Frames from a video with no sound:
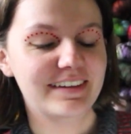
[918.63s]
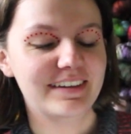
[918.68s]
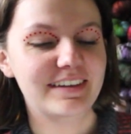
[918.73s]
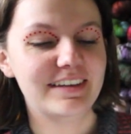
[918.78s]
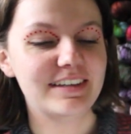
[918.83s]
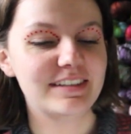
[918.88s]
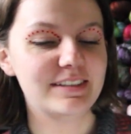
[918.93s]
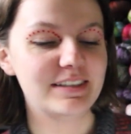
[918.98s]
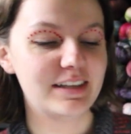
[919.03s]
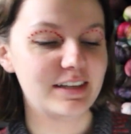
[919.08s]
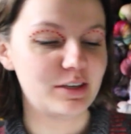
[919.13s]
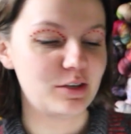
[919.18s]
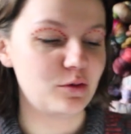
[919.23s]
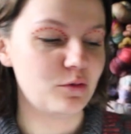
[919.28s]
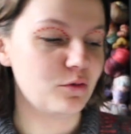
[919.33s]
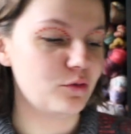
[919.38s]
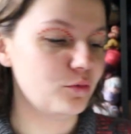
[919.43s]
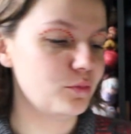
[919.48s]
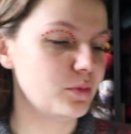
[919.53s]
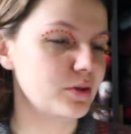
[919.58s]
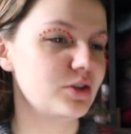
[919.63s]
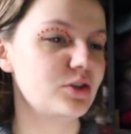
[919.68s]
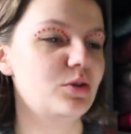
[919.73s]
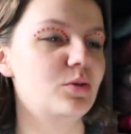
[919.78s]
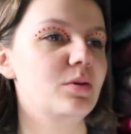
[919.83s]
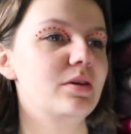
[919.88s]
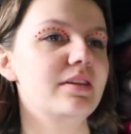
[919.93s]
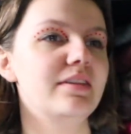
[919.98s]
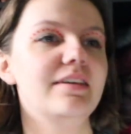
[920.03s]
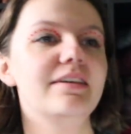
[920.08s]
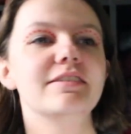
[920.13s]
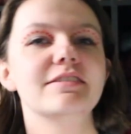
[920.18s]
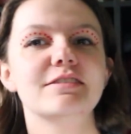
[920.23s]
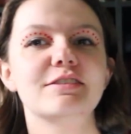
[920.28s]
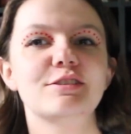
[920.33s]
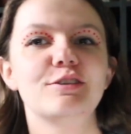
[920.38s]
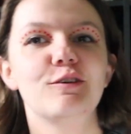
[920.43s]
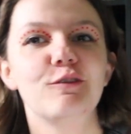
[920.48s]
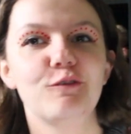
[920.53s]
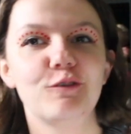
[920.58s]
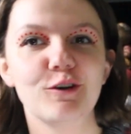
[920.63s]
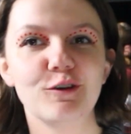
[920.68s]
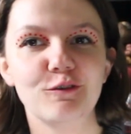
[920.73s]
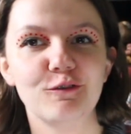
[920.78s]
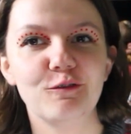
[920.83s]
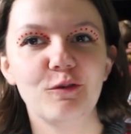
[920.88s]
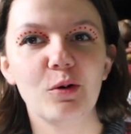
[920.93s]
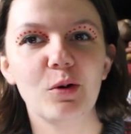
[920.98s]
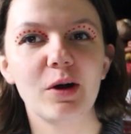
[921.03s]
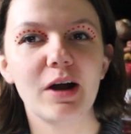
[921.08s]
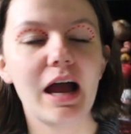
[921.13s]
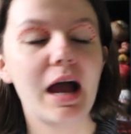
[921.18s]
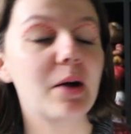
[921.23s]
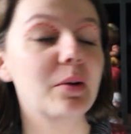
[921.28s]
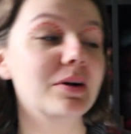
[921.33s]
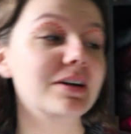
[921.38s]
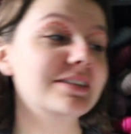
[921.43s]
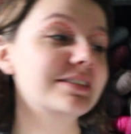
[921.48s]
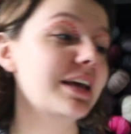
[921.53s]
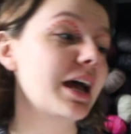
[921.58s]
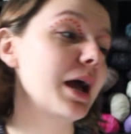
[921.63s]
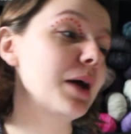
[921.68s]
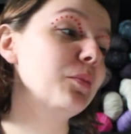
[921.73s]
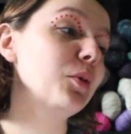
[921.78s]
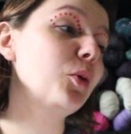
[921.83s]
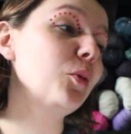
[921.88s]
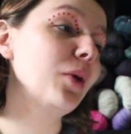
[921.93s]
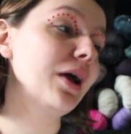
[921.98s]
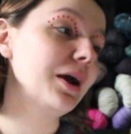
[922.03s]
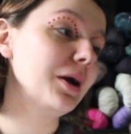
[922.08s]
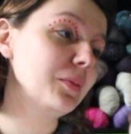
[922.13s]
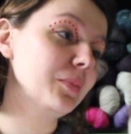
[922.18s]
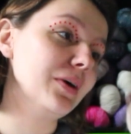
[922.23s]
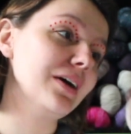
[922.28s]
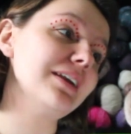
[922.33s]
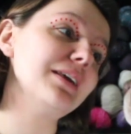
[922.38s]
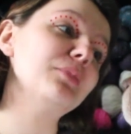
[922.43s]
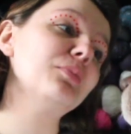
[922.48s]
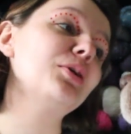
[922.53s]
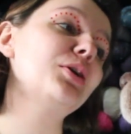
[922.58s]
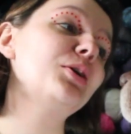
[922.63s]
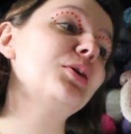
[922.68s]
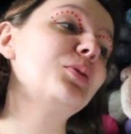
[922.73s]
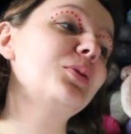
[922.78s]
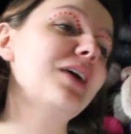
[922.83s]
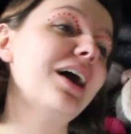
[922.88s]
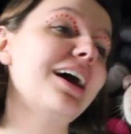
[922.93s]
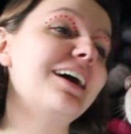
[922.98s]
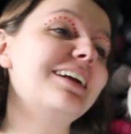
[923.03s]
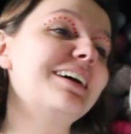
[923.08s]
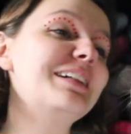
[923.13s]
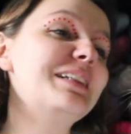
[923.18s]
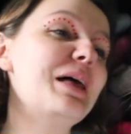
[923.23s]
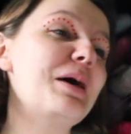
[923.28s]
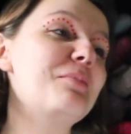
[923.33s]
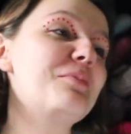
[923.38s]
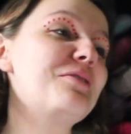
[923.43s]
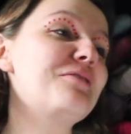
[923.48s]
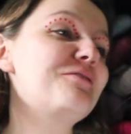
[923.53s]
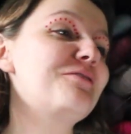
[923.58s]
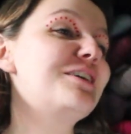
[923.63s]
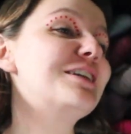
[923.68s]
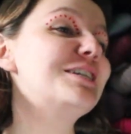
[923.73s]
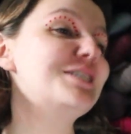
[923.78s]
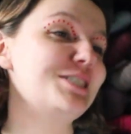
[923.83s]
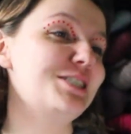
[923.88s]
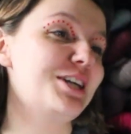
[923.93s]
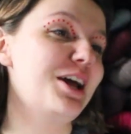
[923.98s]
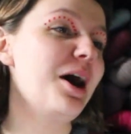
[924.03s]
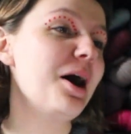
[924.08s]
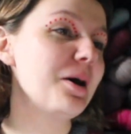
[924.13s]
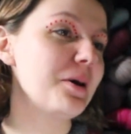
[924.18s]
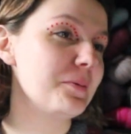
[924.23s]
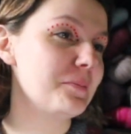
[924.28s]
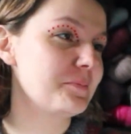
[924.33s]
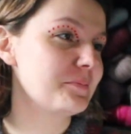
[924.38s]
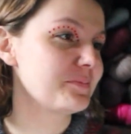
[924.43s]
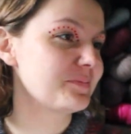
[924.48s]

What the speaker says: He's like, you have been doing this for 4 hours. I'm aware, buddy, but you gotta let me finish up.